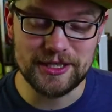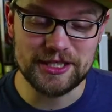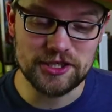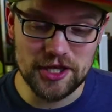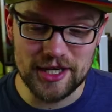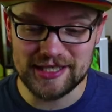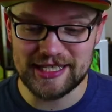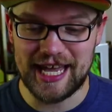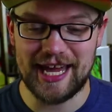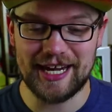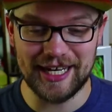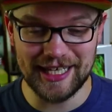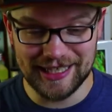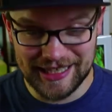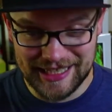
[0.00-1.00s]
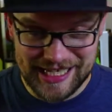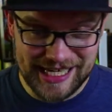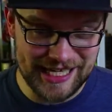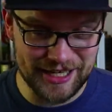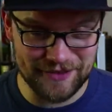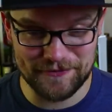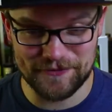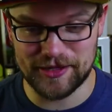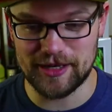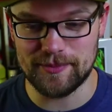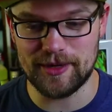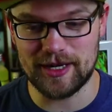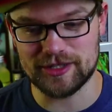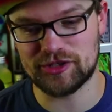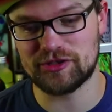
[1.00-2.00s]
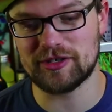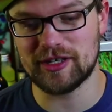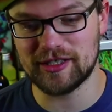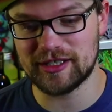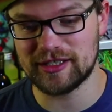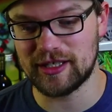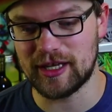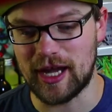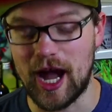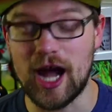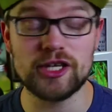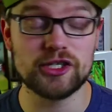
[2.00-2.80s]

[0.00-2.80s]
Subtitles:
we just had a leak from Austrian